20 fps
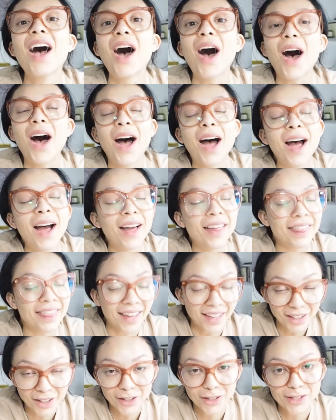Uh,
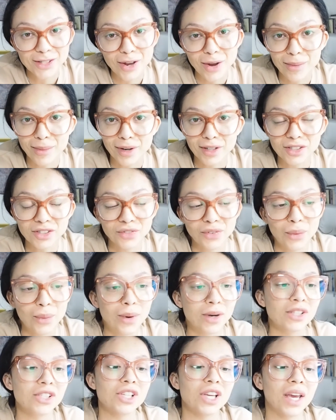thank you so much for
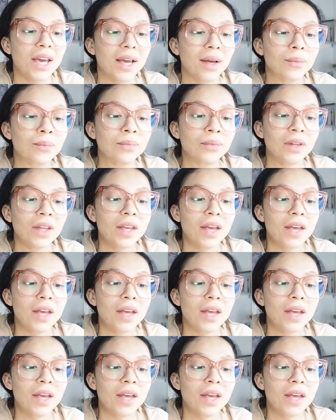watching.